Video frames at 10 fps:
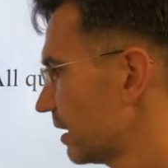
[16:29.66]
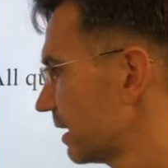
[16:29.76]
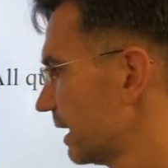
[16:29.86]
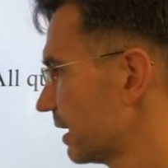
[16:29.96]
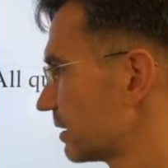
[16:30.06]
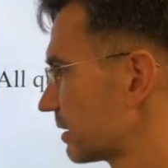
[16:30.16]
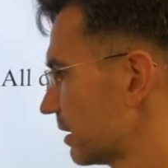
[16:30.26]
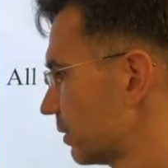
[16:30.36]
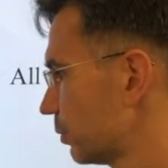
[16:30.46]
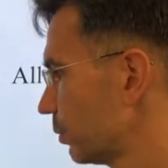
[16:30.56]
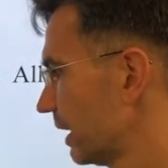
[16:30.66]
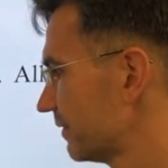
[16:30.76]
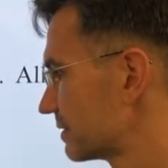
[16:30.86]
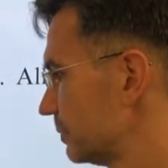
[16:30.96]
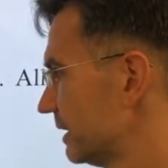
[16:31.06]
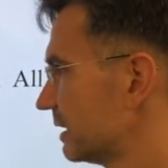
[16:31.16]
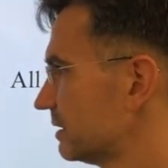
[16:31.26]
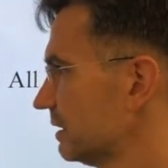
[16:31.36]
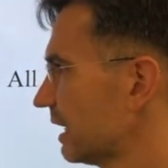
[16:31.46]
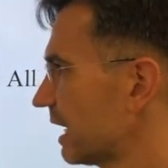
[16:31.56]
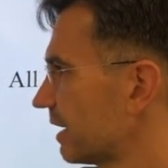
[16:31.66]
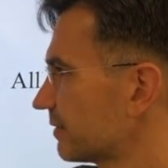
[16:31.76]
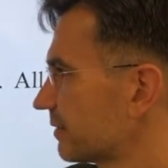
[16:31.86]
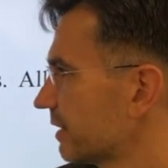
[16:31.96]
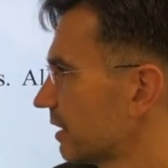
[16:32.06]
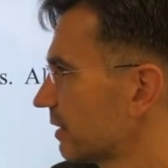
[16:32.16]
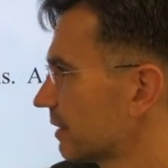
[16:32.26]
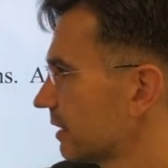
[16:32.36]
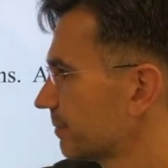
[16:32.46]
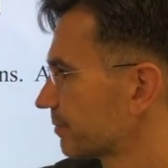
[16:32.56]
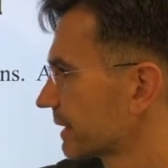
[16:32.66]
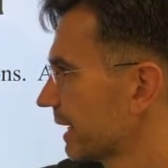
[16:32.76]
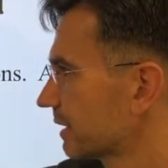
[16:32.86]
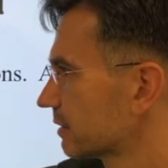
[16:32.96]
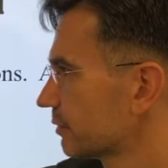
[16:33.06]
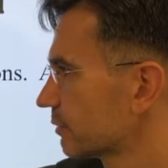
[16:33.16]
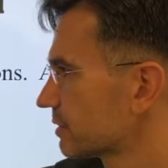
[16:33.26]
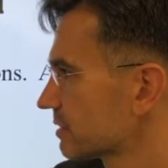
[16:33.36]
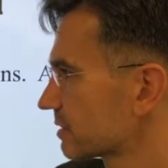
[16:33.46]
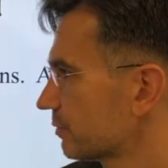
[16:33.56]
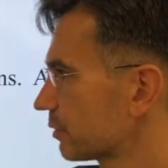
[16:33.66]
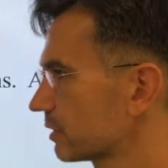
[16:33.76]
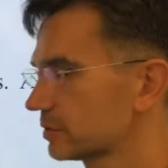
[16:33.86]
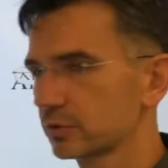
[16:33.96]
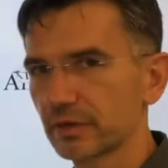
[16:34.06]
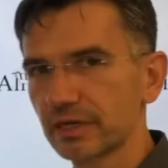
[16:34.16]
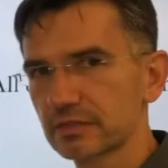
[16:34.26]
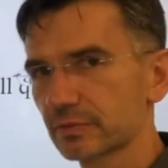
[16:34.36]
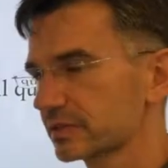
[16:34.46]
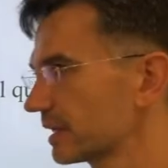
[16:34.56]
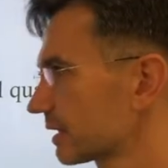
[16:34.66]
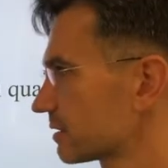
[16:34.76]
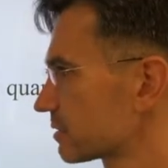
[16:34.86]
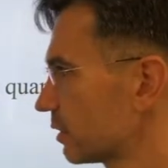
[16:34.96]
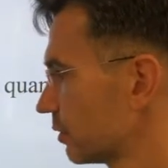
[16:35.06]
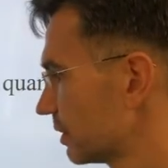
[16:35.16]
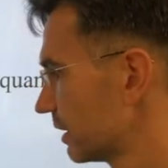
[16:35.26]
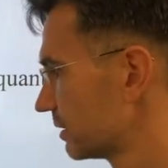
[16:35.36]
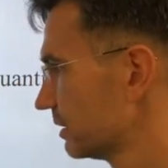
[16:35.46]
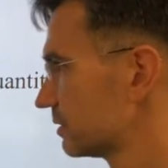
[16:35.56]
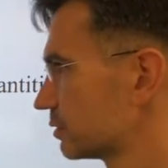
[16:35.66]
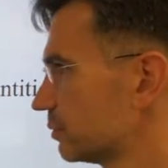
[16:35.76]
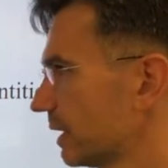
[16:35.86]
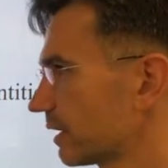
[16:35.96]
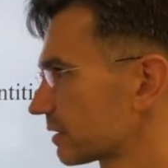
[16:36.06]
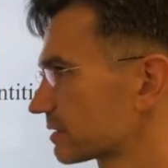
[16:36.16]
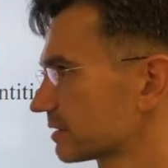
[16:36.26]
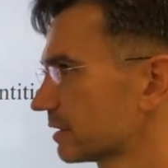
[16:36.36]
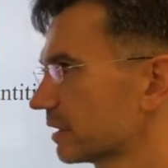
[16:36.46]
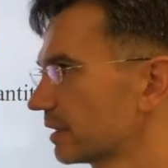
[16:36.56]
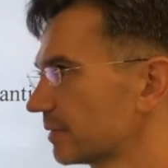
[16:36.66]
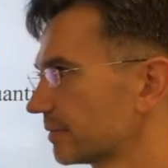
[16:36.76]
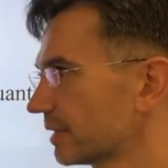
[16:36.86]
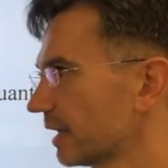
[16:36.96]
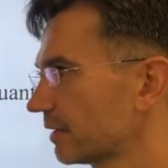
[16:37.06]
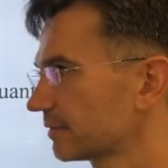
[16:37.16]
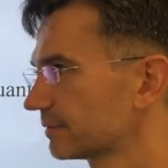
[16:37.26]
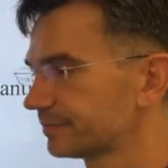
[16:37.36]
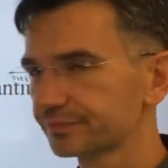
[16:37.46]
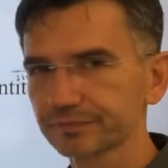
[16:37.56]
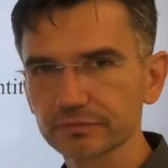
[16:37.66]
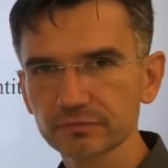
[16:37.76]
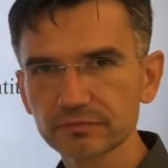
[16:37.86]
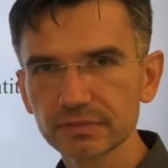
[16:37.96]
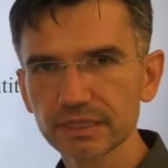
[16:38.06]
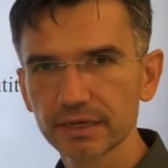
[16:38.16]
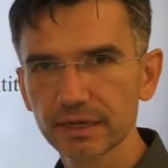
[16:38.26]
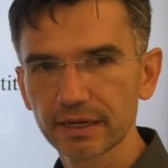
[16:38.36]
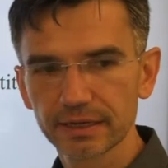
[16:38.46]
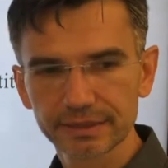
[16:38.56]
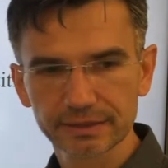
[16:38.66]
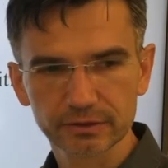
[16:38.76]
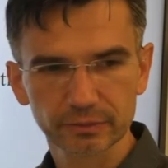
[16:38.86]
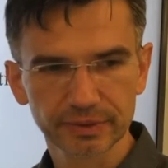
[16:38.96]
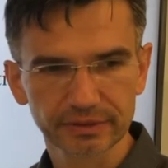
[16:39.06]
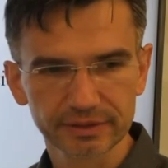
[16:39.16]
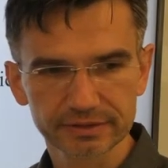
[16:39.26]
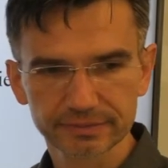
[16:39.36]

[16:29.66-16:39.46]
and waves B and D have angular frequencies of 42 radians per second. So these two pairs have identical periods.